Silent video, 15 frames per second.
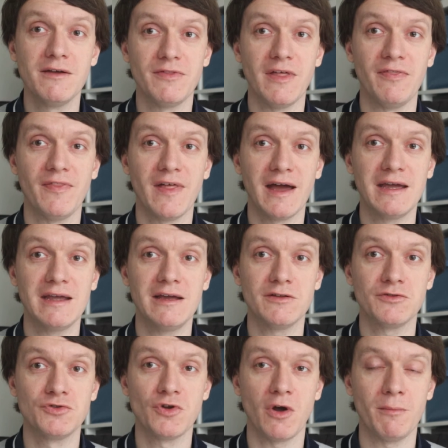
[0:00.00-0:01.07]
then they
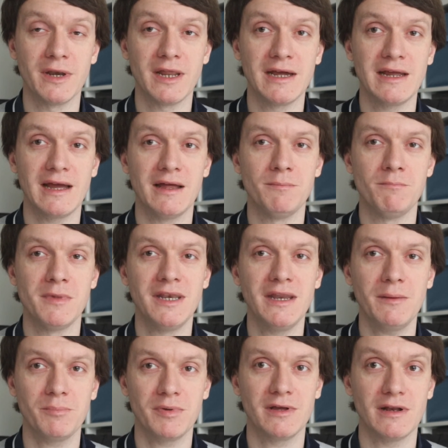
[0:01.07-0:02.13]
dominate and
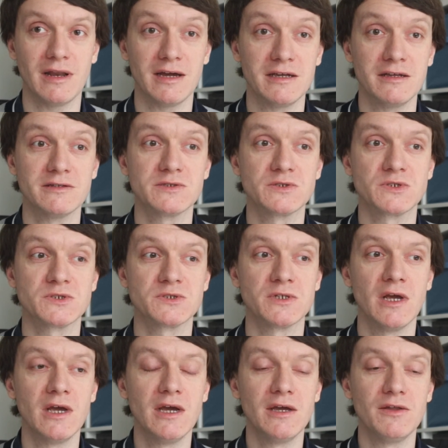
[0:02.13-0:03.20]

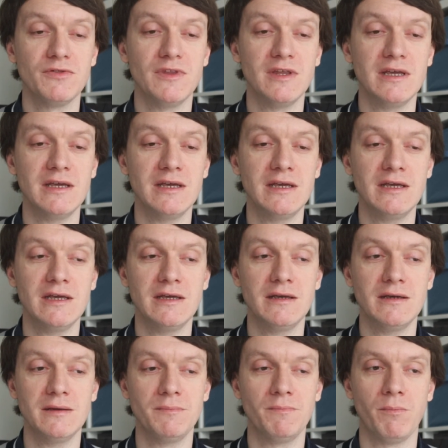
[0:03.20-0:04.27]
manipulate
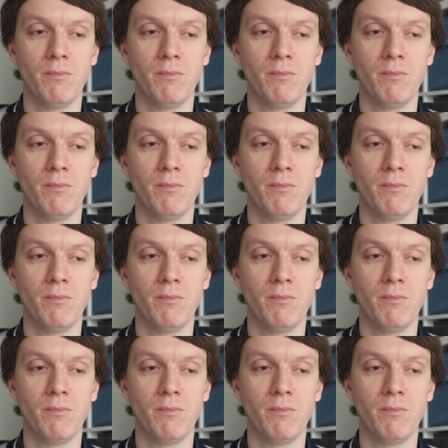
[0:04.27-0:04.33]
the